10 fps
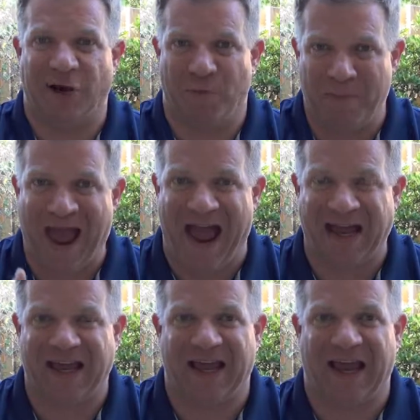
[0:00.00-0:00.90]
your
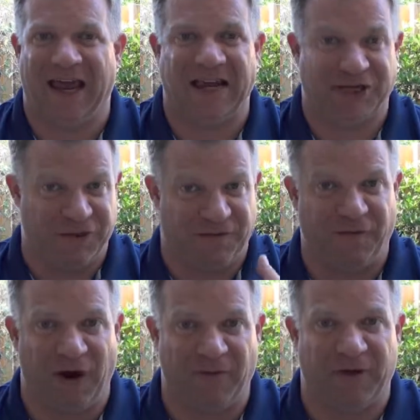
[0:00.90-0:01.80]
back and not your
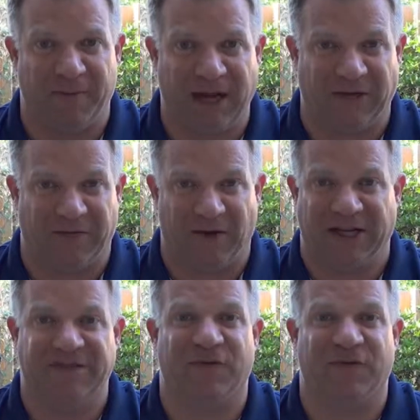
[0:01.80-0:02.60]
front where the microphone is.